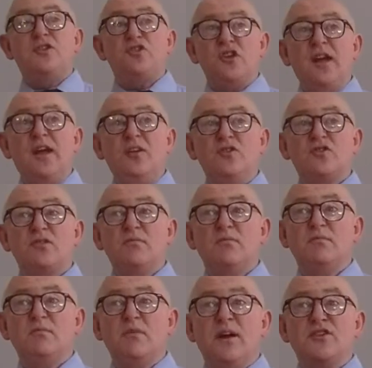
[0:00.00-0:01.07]
change,
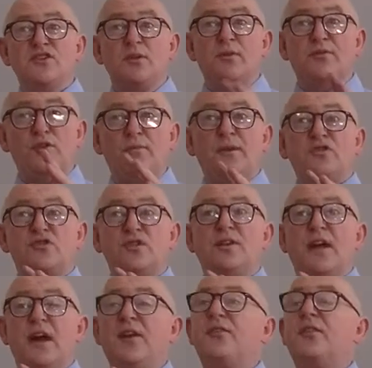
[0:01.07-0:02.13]
and some of you
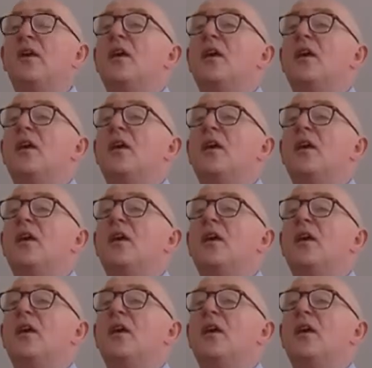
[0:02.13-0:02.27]
mentioned that.